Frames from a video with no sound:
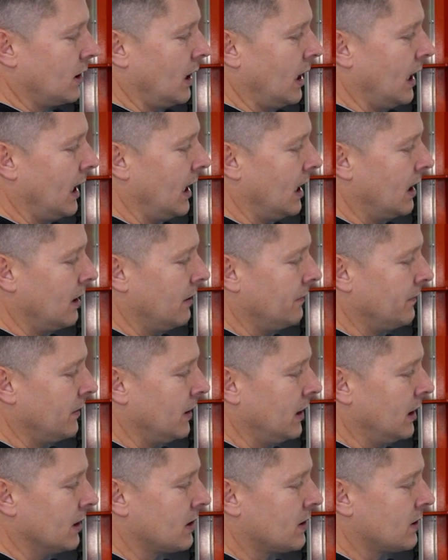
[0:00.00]
gonna have
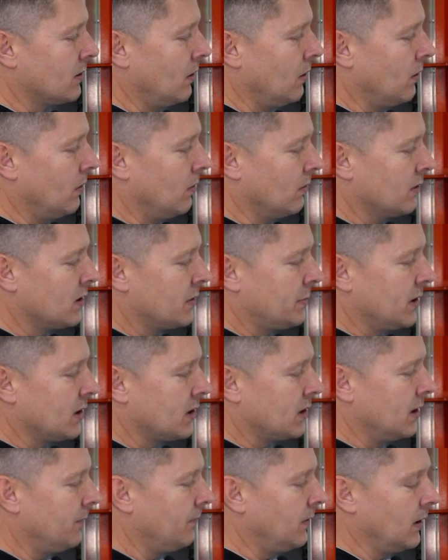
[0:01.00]
its own
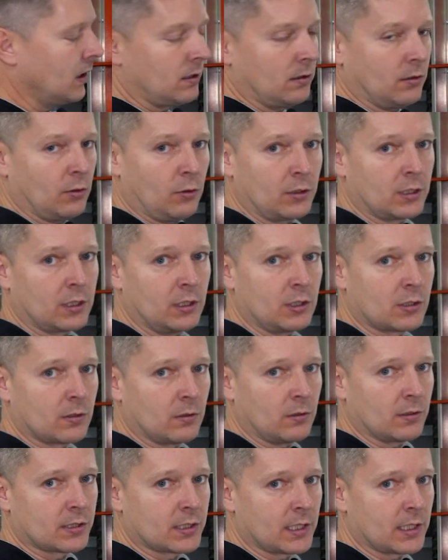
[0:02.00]
specific load control